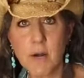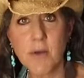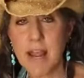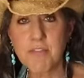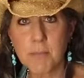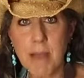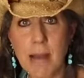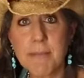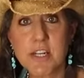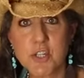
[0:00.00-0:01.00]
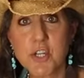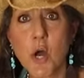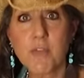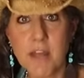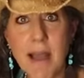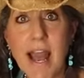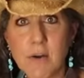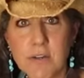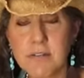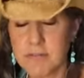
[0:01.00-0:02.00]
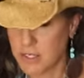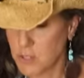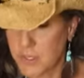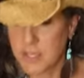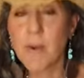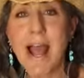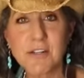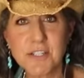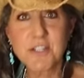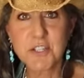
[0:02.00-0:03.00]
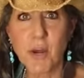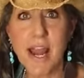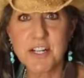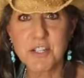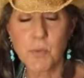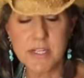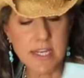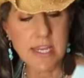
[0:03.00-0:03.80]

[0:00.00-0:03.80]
don't have their mommy to show them how to, you know, get around and to scratch and what to